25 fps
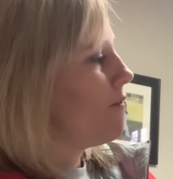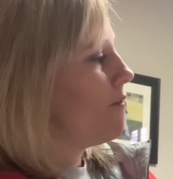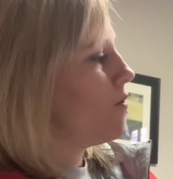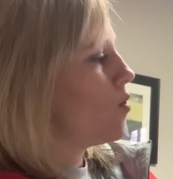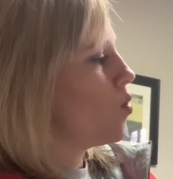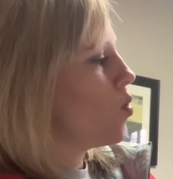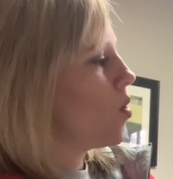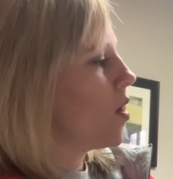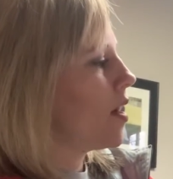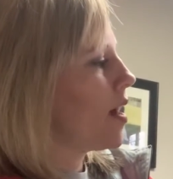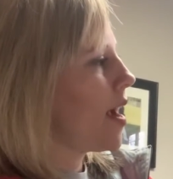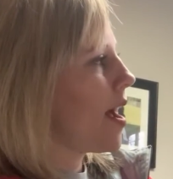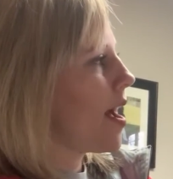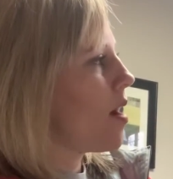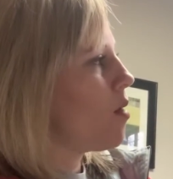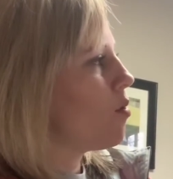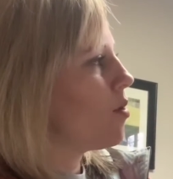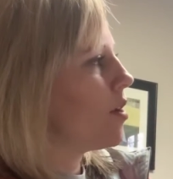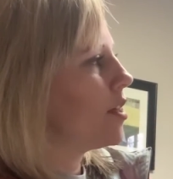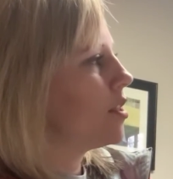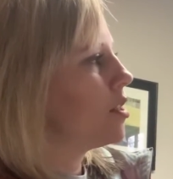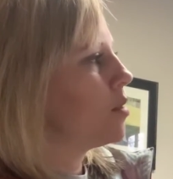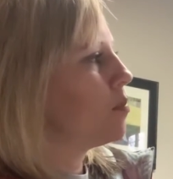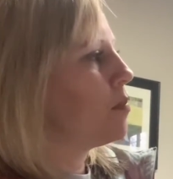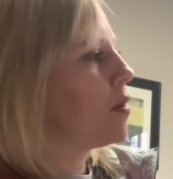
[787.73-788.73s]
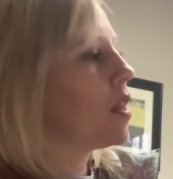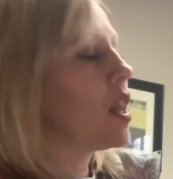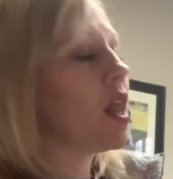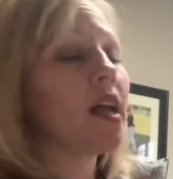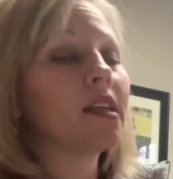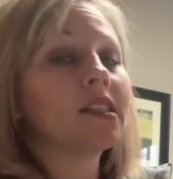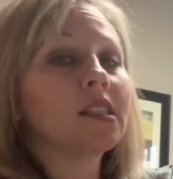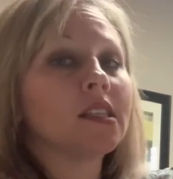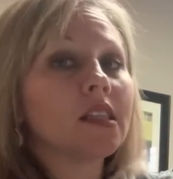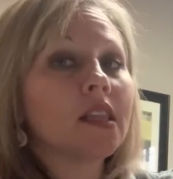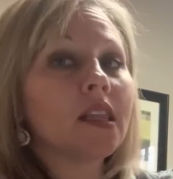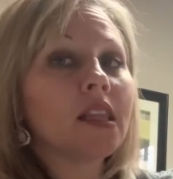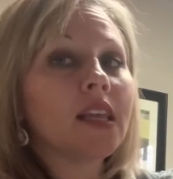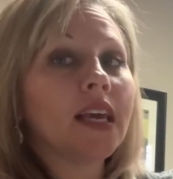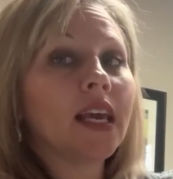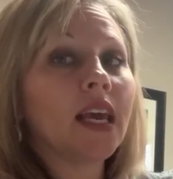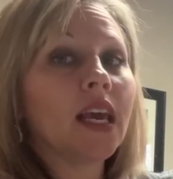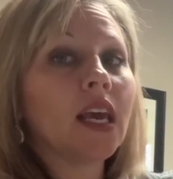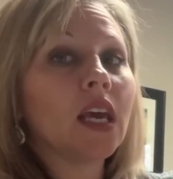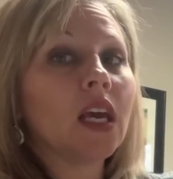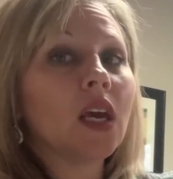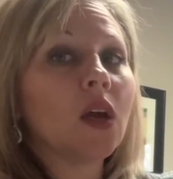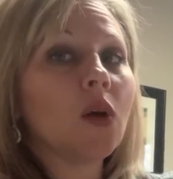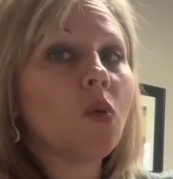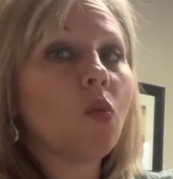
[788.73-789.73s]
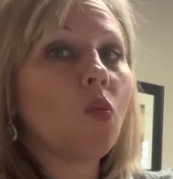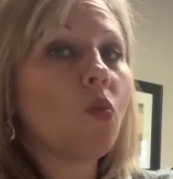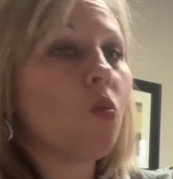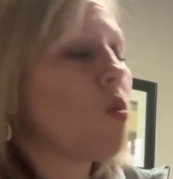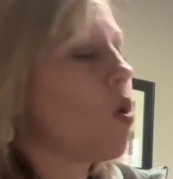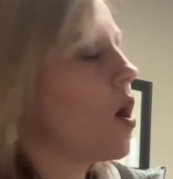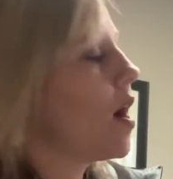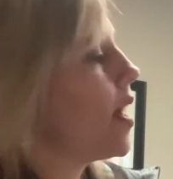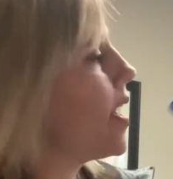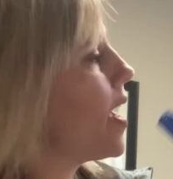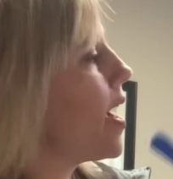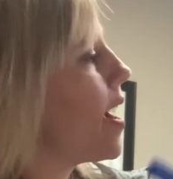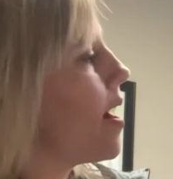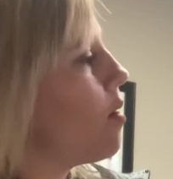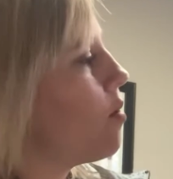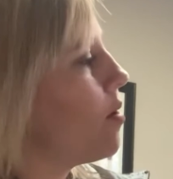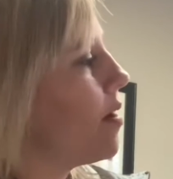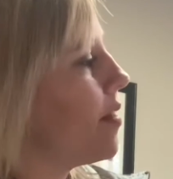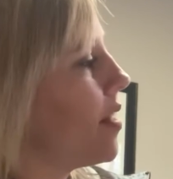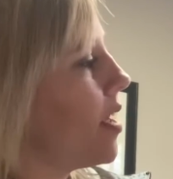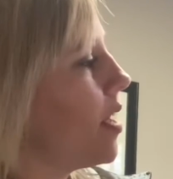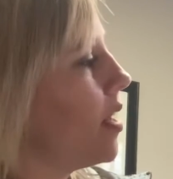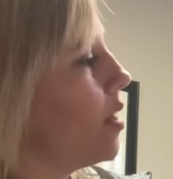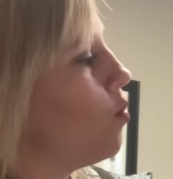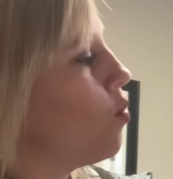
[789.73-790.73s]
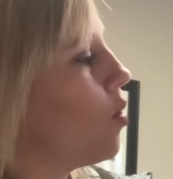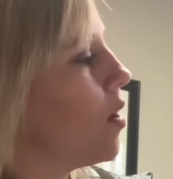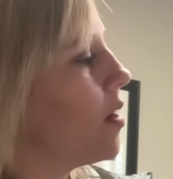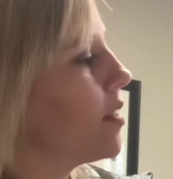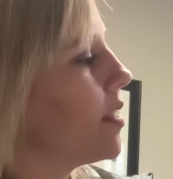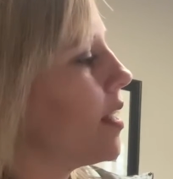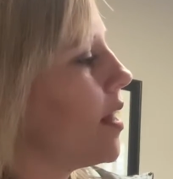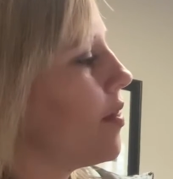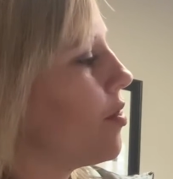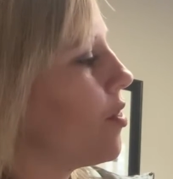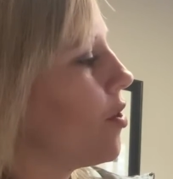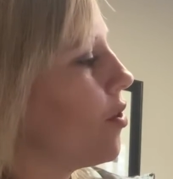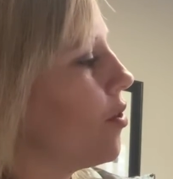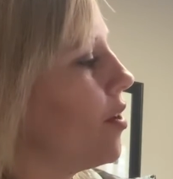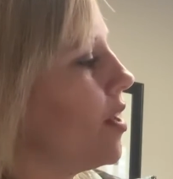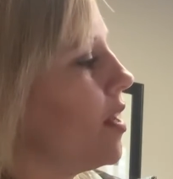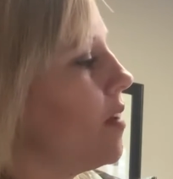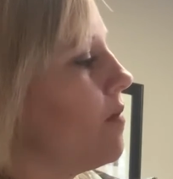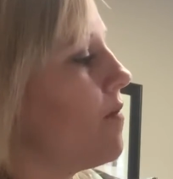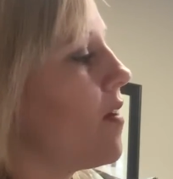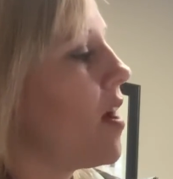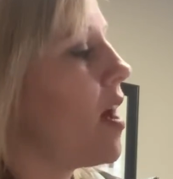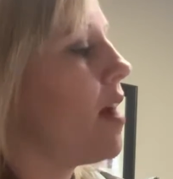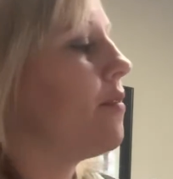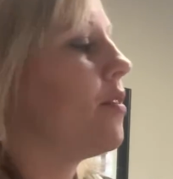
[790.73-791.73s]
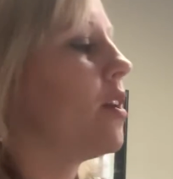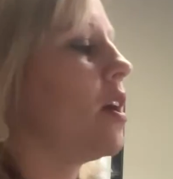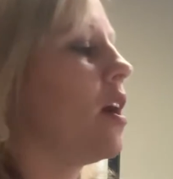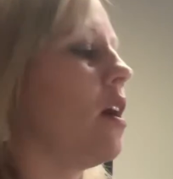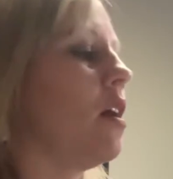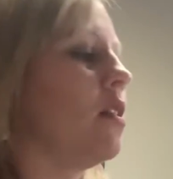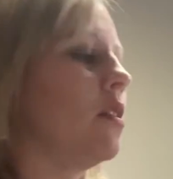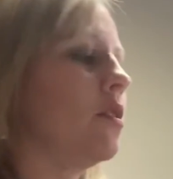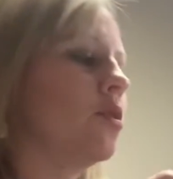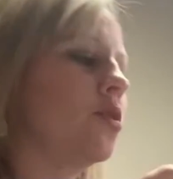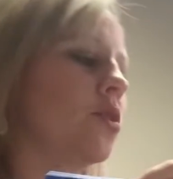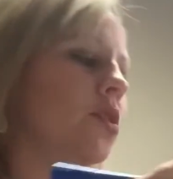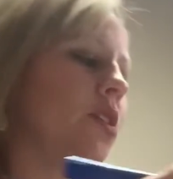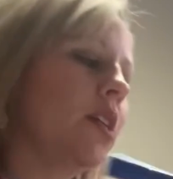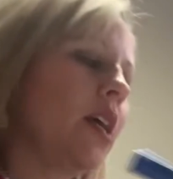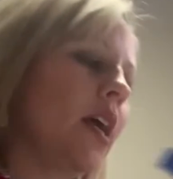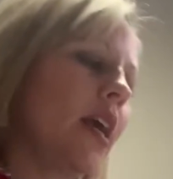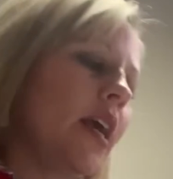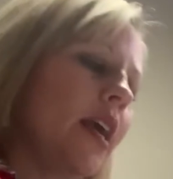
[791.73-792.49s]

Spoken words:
4 hours plus the 1 hour that he worked at $35